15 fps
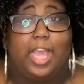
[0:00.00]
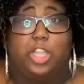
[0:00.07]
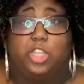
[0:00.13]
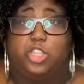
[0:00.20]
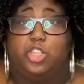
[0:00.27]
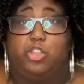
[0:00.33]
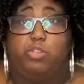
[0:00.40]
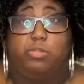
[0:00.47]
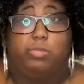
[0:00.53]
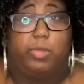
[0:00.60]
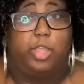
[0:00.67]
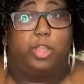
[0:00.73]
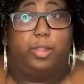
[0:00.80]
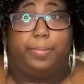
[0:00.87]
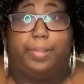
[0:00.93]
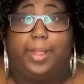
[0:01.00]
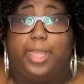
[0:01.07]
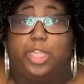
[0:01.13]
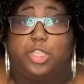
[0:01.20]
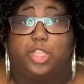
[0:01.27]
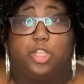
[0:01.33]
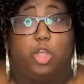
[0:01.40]
I just use regular
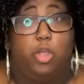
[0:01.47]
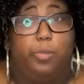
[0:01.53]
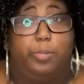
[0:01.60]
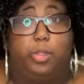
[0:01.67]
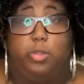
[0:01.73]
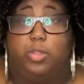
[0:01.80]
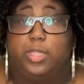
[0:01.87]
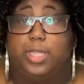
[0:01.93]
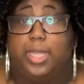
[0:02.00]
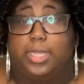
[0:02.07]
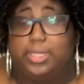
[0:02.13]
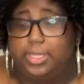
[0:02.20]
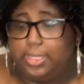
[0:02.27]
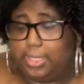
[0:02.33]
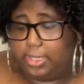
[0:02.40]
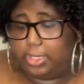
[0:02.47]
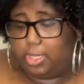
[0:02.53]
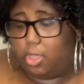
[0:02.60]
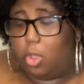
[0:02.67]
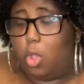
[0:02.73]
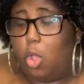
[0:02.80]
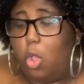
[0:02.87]
plain soap, usually
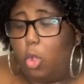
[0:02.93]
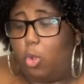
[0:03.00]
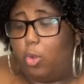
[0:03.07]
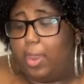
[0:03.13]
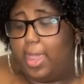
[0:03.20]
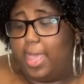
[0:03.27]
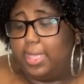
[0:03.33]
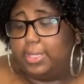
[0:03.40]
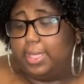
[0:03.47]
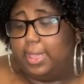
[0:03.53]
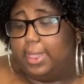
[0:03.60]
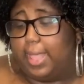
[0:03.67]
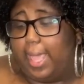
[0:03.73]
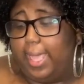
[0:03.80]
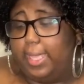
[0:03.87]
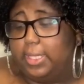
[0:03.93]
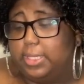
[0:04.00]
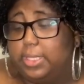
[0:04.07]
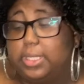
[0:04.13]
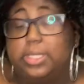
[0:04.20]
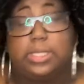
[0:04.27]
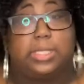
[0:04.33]
unscented, or it has a light
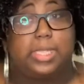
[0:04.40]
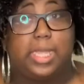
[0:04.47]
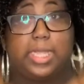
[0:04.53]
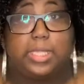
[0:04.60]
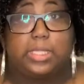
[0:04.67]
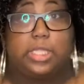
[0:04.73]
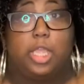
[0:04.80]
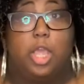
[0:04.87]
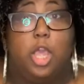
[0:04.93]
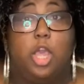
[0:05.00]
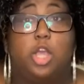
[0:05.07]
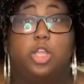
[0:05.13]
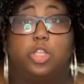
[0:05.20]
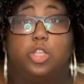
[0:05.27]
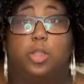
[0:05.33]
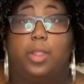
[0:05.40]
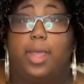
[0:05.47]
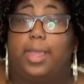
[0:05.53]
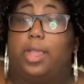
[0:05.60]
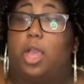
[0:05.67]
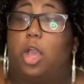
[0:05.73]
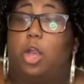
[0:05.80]
scent. So
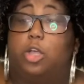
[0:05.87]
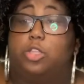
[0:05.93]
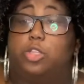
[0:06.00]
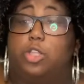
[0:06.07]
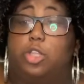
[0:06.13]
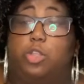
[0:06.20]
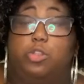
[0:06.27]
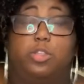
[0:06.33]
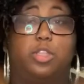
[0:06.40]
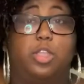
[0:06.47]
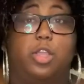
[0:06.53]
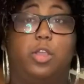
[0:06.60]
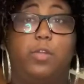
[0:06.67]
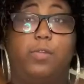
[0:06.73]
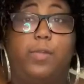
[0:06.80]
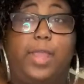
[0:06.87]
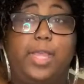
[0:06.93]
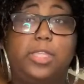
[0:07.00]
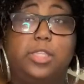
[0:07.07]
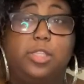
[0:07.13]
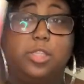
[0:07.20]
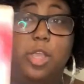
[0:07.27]
like I also use the
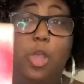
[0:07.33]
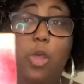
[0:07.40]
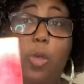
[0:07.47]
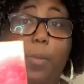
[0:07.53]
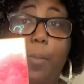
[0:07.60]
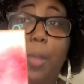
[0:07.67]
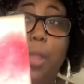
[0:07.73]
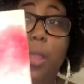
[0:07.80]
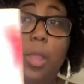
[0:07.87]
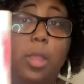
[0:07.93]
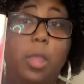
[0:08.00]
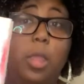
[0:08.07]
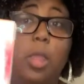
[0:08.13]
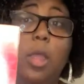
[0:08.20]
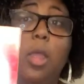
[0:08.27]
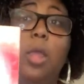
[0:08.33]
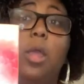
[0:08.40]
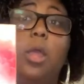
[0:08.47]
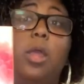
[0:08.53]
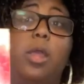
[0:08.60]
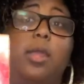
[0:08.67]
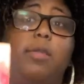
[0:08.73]
Caress soap.
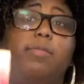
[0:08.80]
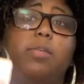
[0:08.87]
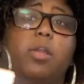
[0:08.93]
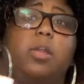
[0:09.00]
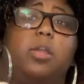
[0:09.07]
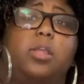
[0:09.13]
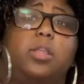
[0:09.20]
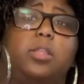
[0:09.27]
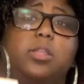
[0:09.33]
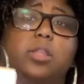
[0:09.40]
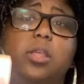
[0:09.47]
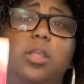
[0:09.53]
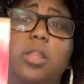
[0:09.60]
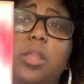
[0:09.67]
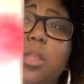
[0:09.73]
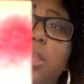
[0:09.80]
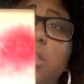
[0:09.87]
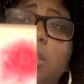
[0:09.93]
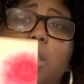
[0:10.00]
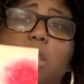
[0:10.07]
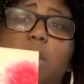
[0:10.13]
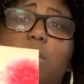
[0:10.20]
If y'all can see
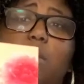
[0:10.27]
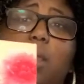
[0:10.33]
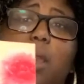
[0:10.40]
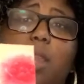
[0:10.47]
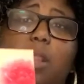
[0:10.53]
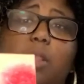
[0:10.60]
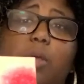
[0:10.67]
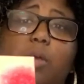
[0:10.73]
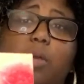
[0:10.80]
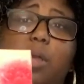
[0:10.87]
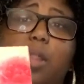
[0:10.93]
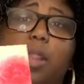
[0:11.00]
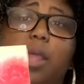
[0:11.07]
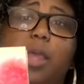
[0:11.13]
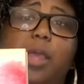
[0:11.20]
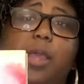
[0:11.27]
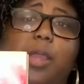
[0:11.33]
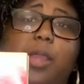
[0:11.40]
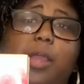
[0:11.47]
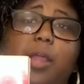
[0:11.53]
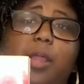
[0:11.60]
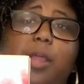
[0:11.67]
this, I know it got a little glare.